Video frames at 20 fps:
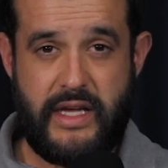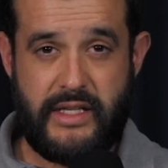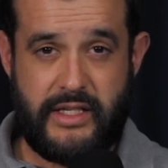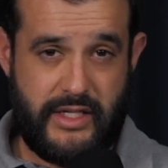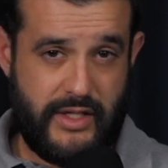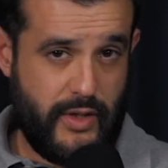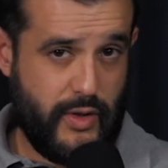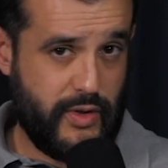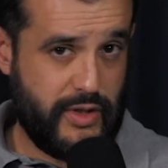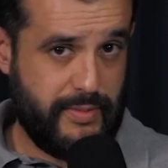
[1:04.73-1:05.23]

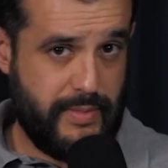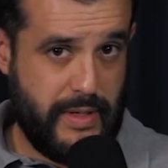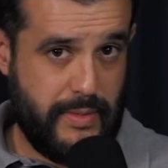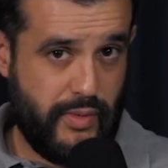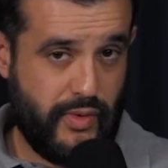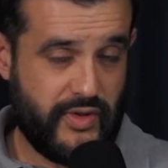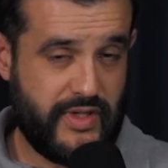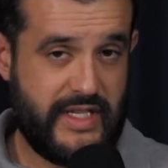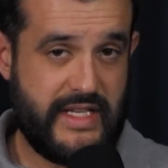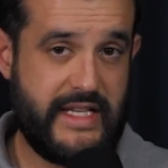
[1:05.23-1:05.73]
to those
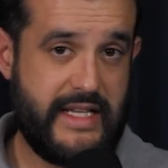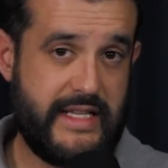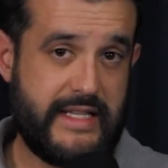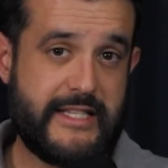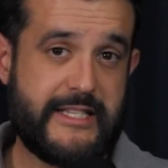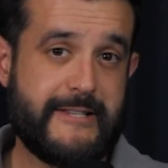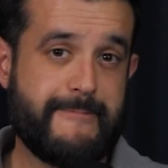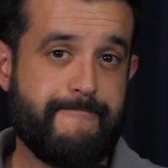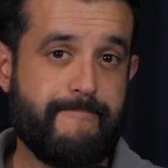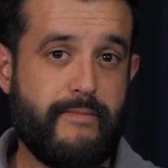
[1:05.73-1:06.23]
people's
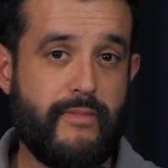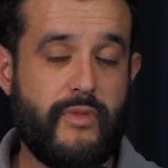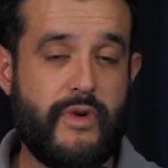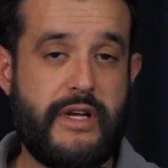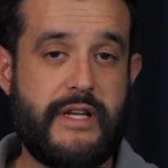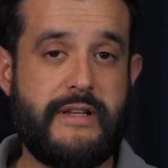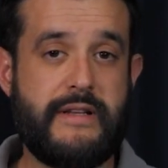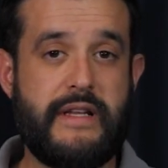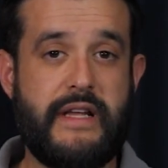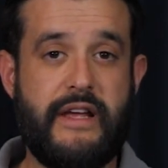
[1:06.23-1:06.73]
needs.
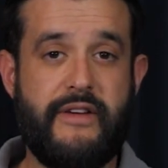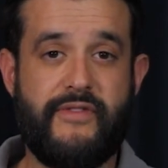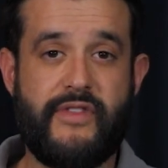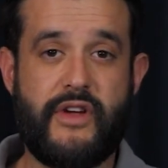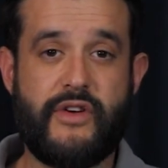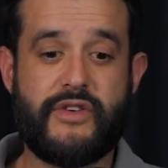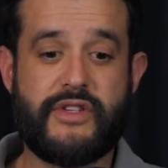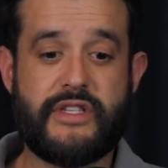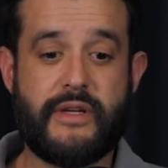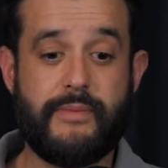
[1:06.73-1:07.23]
Right? If
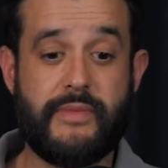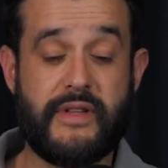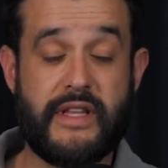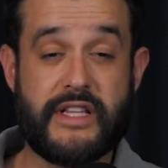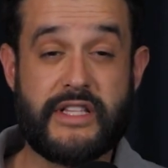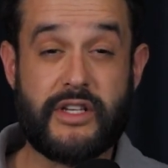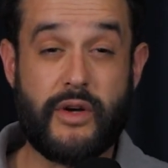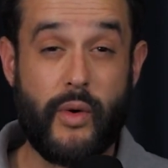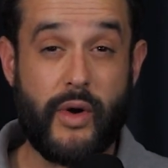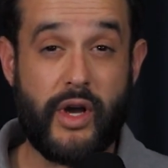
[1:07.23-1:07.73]
there's something
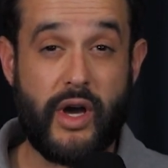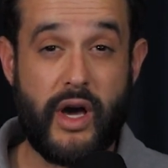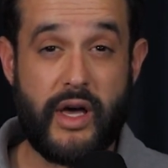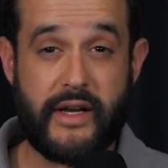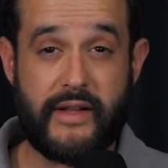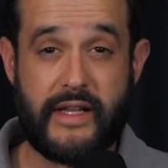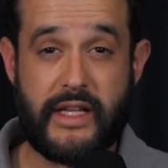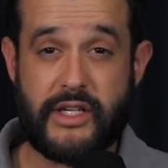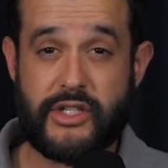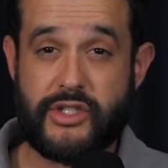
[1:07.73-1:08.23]
that's going
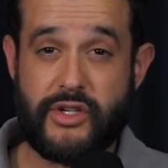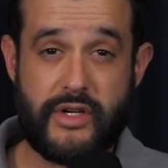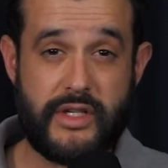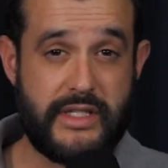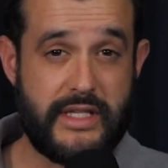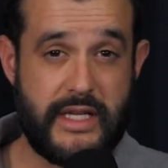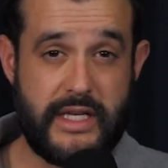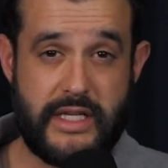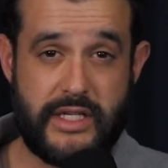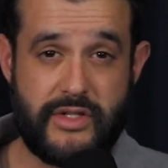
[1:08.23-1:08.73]
on in the
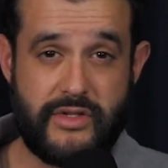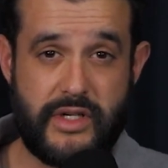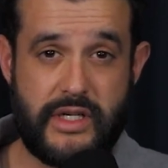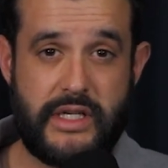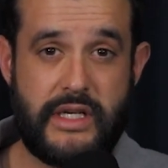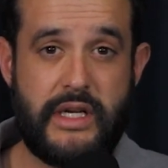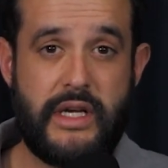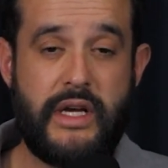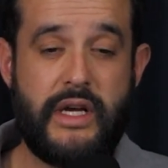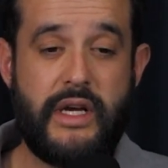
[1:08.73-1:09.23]
insurance industry,